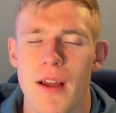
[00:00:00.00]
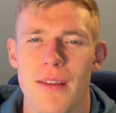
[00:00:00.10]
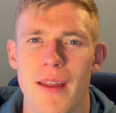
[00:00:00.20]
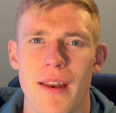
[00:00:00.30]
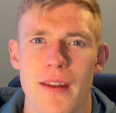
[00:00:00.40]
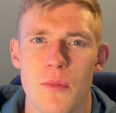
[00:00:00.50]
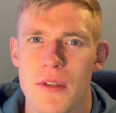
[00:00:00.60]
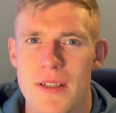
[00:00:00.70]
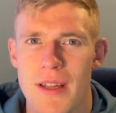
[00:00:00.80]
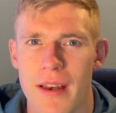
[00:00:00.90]
and then it
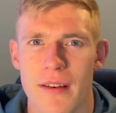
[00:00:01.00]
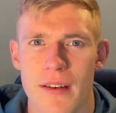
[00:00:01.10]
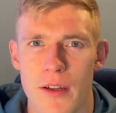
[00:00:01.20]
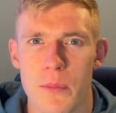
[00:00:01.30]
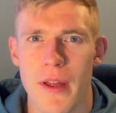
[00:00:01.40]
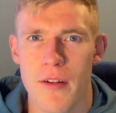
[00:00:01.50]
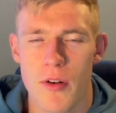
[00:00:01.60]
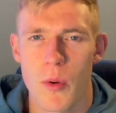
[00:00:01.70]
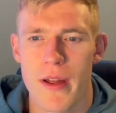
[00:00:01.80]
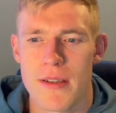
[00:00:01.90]
will send an update
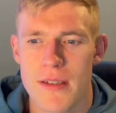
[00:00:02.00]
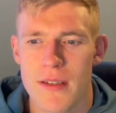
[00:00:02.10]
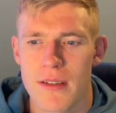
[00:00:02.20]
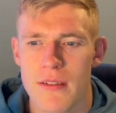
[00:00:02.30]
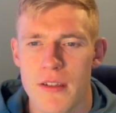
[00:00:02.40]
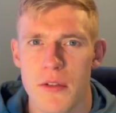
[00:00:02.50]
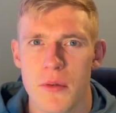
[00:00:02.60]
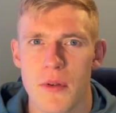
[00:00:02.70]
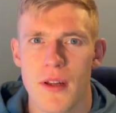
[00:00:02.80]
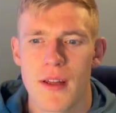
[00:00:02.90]
request to